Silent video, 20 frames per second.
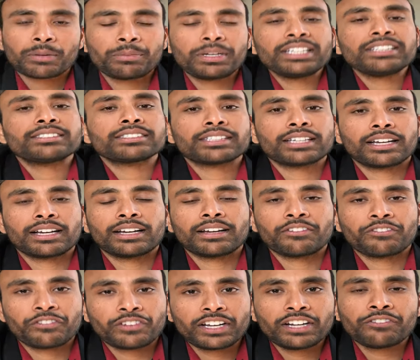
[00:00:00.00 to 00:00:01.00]
please
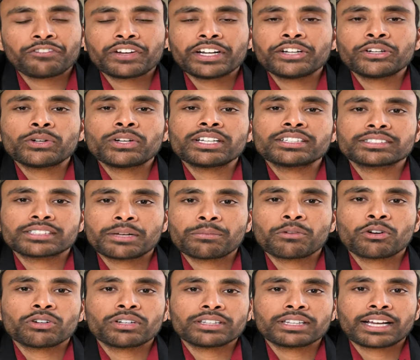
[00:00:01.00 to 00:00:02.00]
uh, feel free to list
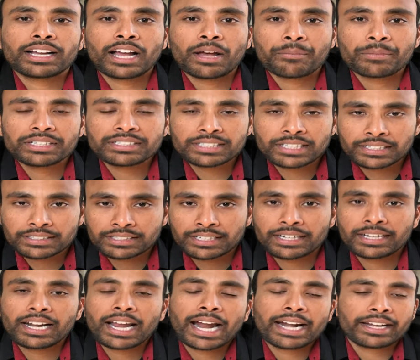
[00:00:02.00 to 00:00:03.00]
them out in the comment
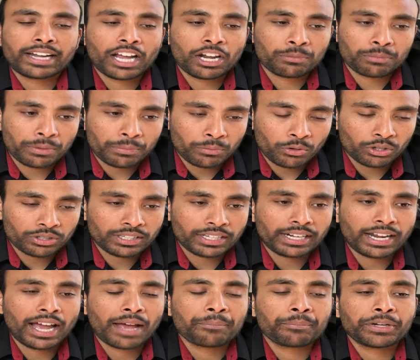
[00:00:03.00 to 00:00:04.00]
section and I'll be more
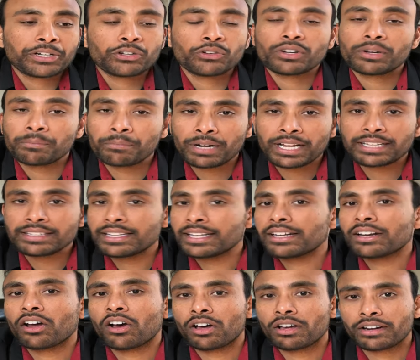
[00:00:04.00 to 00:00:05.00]
than happy to reply
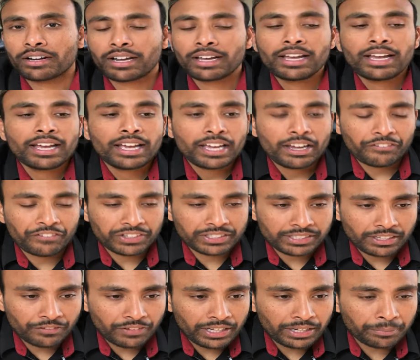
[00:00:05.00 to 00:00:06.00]
there or uh, if
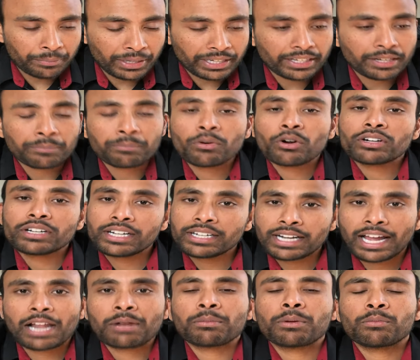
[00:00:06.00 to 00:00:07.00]
it's a very big
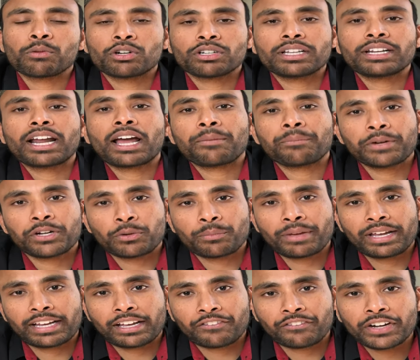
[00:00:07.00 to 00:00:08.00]
important I'll be more than happy to
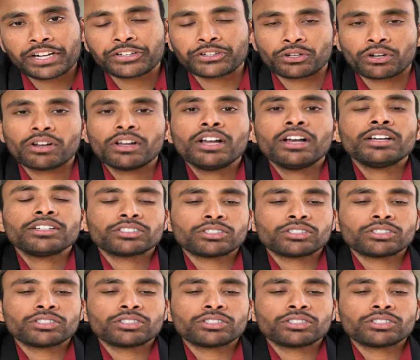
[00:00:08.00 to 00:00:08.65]
make a video.